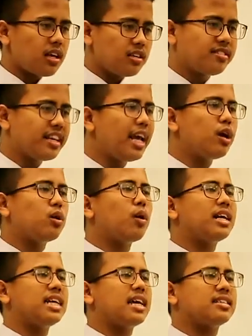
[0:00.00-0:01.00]
say
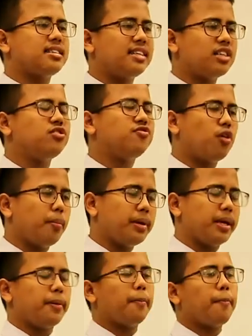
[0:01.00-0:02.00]
what he has done for
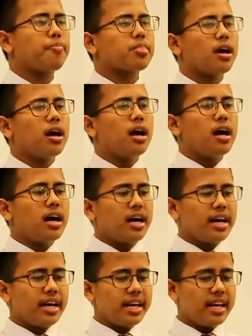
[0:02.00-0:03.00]
me
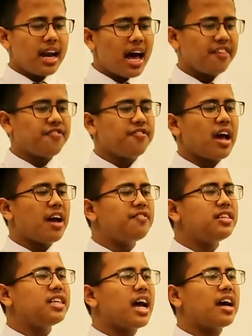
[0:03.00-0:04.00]
in life.
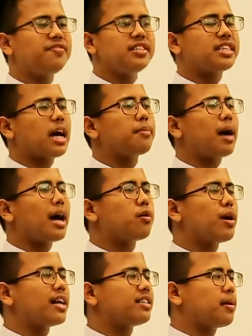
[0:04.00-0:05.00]
Every time I
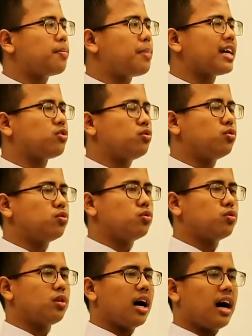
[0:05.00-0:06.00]
went back to
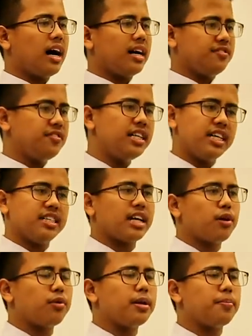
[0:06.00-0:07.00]
the village,
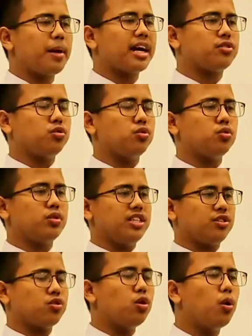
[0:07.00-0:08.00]
I went back to
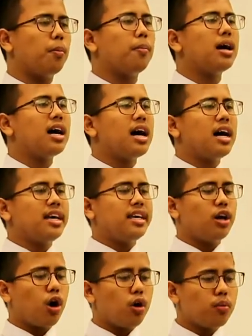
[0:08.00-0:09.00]
his home,
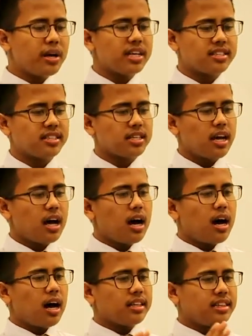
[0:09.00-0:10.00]
he always
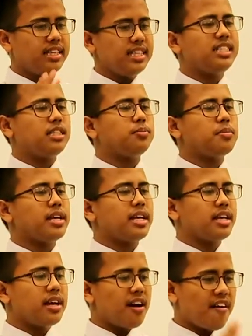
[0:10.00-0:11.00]
teach me